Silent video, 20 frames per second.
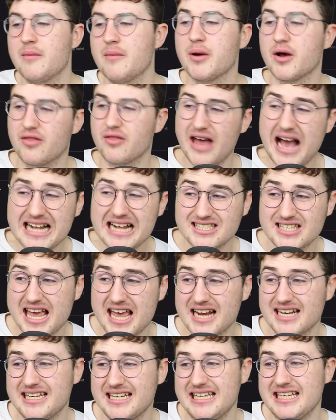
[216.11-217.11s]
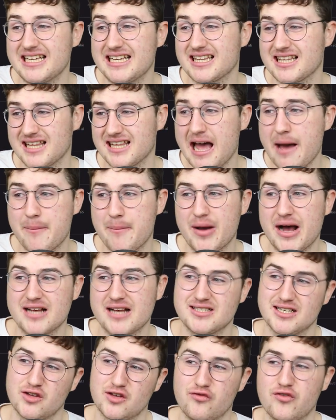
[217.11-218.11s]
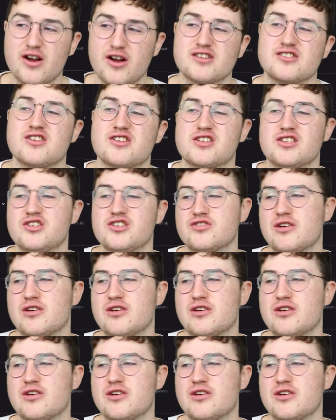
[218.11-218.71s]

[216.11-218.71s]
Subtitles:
But that technique, that passing, the first touch and the